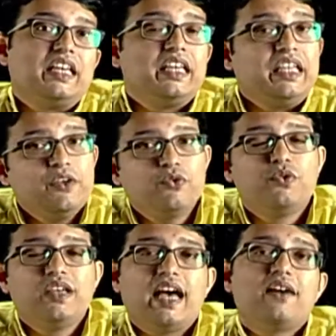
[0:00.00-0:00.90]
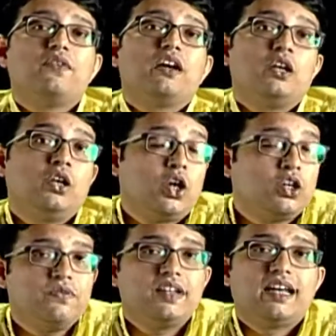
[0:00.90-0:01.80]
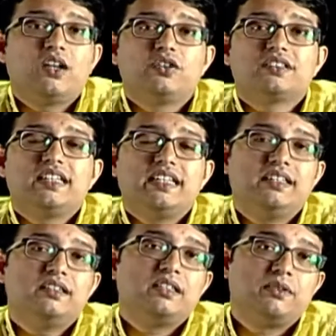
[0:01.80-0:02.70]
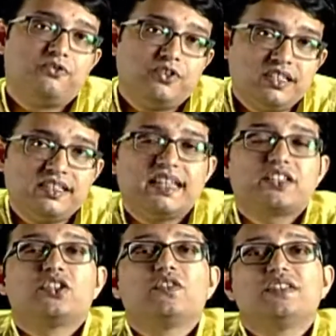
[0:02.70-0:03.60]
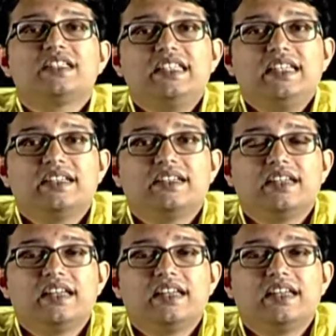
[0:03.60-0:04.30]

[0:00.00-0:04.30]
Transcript: If we have a lot of dialogues in the first section of the scene,